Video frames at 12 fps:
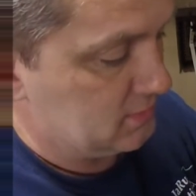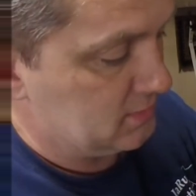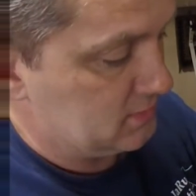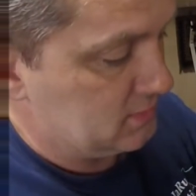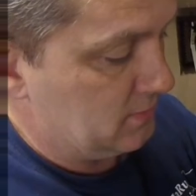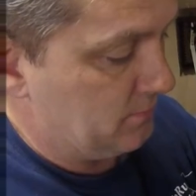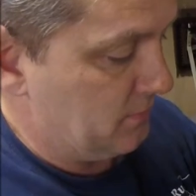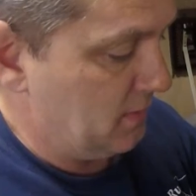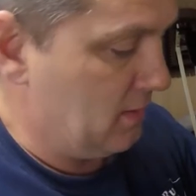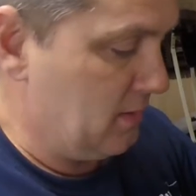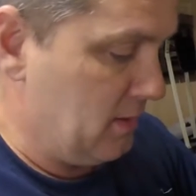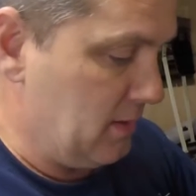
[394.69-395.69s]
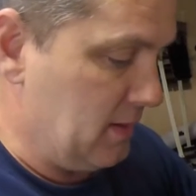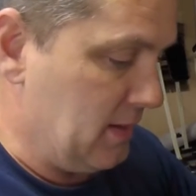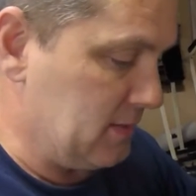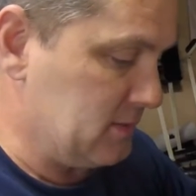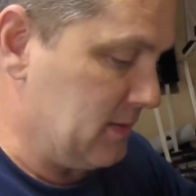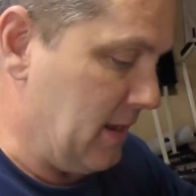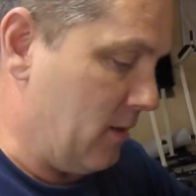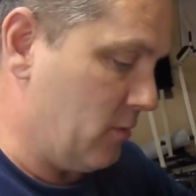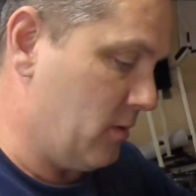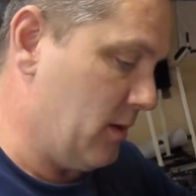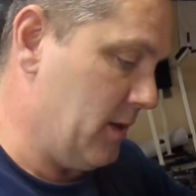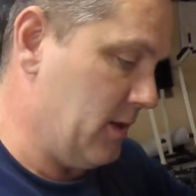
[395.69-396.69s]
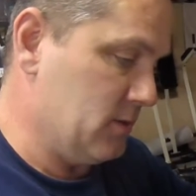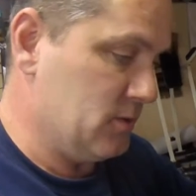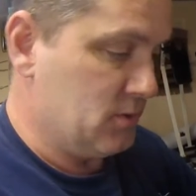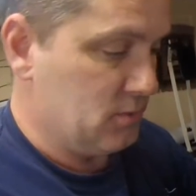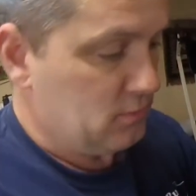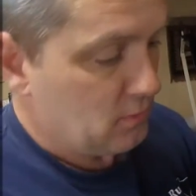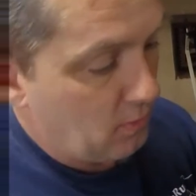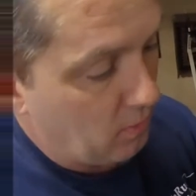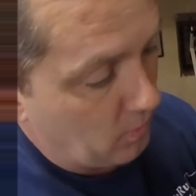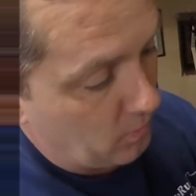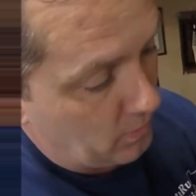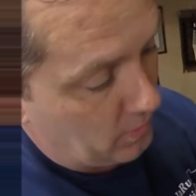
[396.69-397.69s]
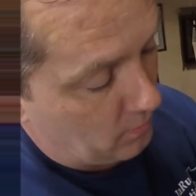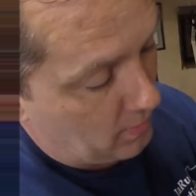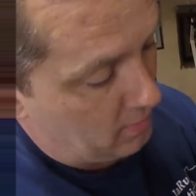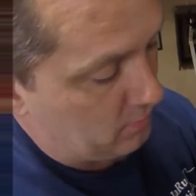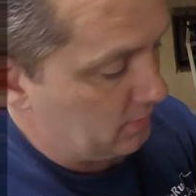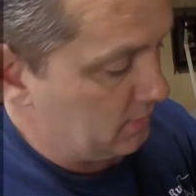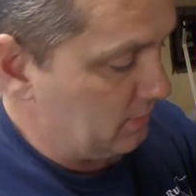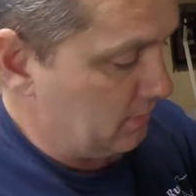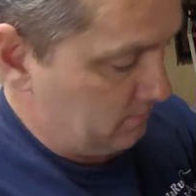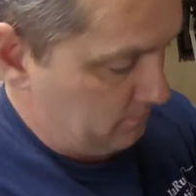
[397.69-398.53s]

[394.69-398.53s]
is it has an outer edge all the way around it,